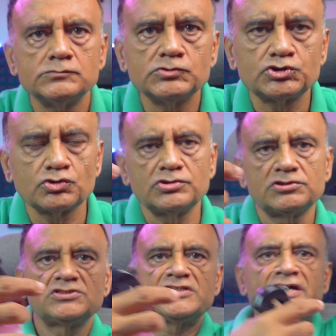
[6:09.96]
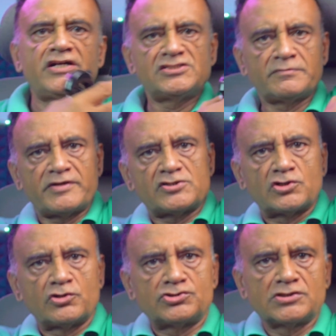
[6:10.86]
So this is antiseptic
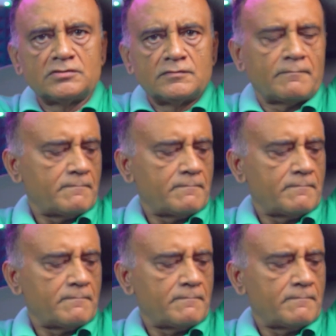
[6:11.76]
solution.